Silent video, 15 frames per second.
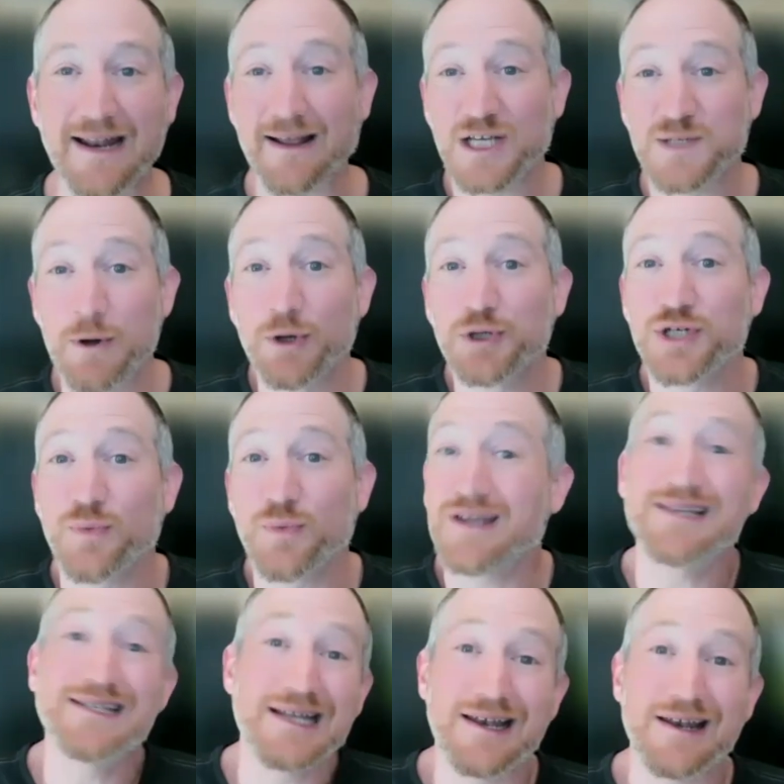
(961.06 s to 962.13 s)
exposure to what
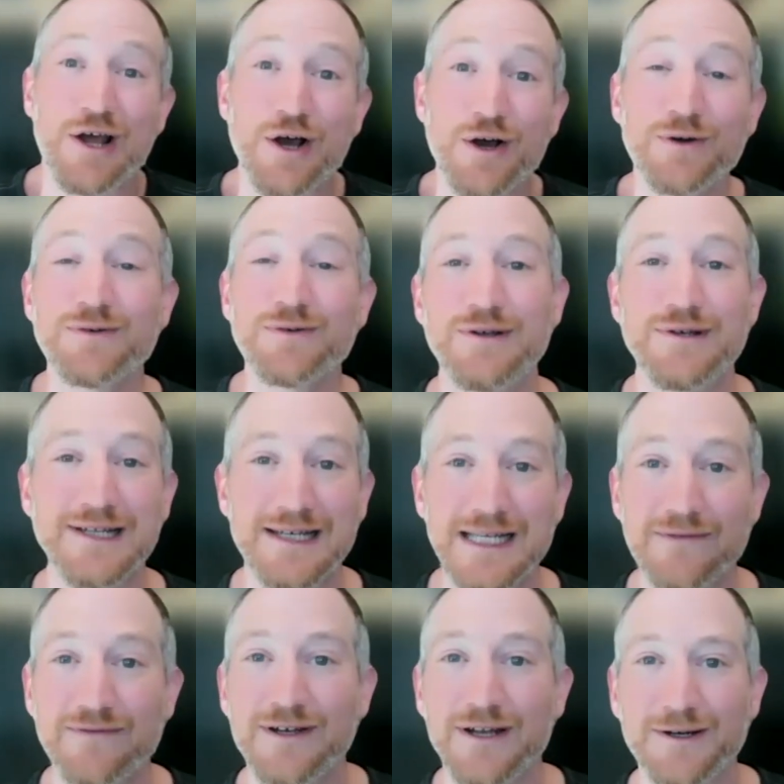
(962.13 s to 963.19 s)
you didn't know you didn't
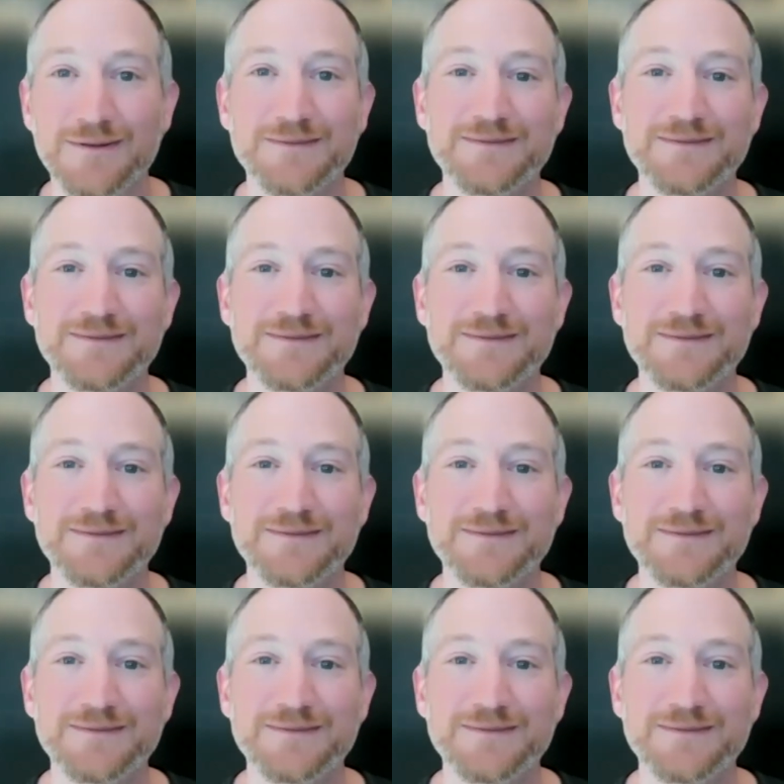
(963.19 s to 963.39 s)
even know.